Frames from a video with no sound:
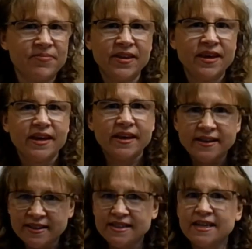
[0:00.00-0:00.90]
it
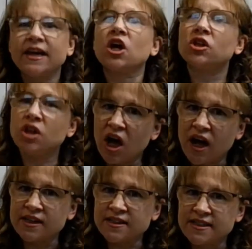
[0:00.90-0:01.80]
didn't take a
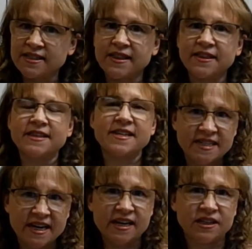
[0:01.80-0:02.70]
lot to set the
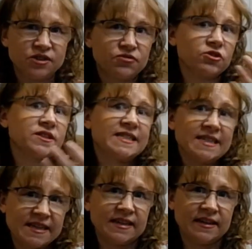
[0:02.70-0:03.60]
stage for the
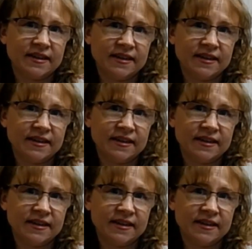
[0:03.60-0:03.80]
scene.